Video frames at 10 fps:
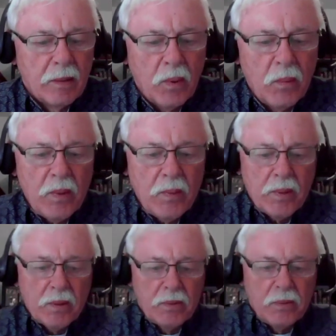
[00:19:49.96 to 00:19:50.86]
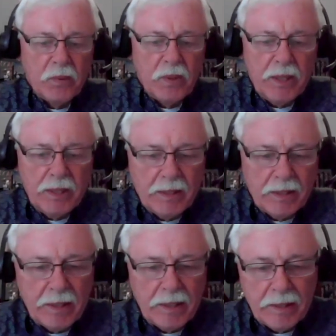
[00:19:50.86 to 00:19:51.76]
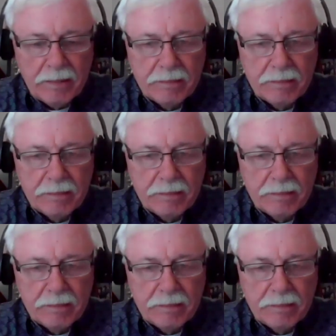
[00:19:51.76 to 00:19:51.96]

When we were reading the